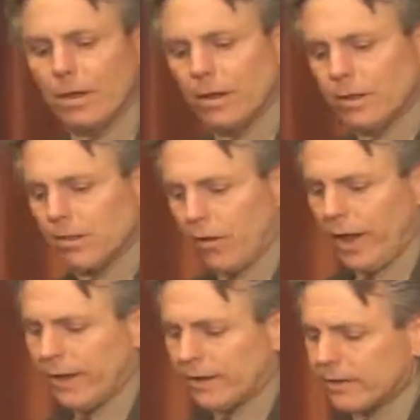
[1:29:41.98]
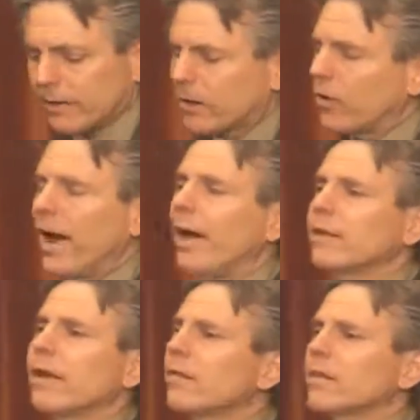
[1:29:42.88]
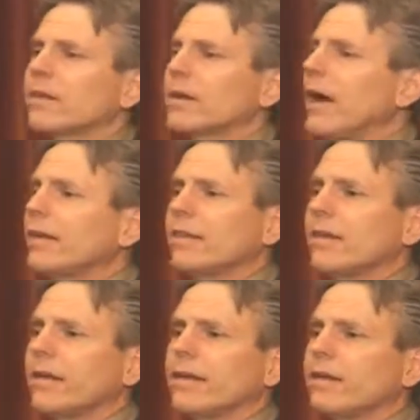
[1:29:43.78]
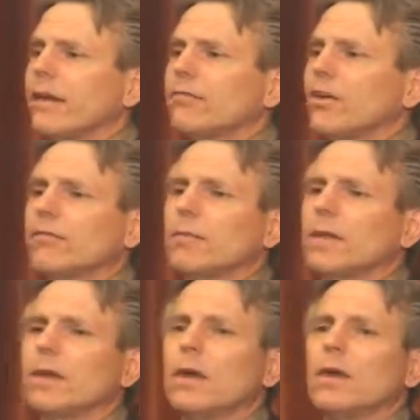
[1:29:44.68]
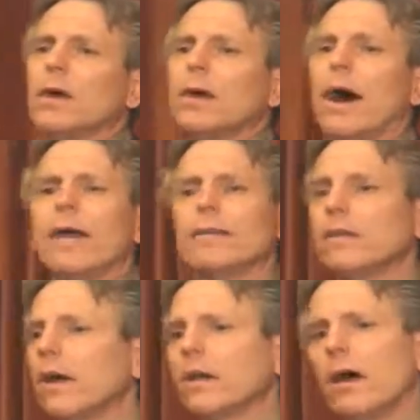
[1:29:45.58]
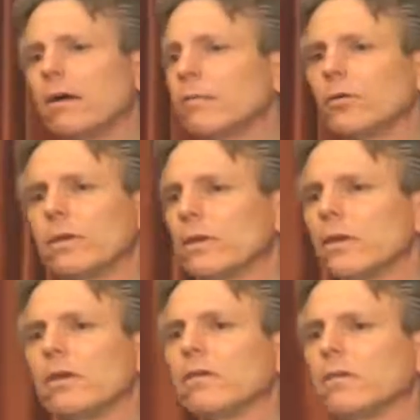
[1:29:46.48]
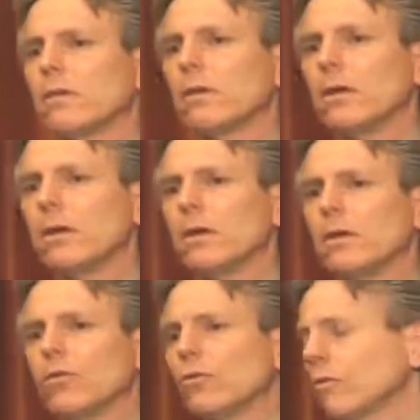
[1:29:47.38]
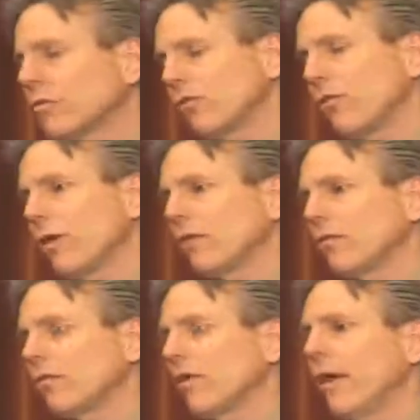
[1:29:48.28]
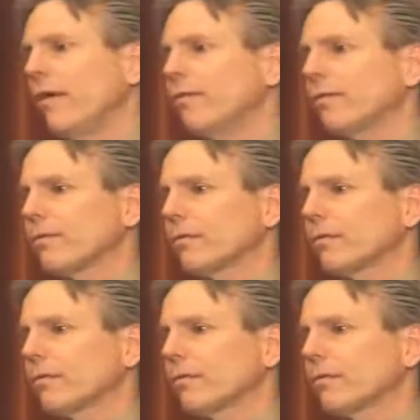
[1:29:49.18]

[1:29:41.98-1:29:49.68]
And it's the Qur'an tells us that God says on the day of judgment, I did not harm you in the least. You destroyed yourselves.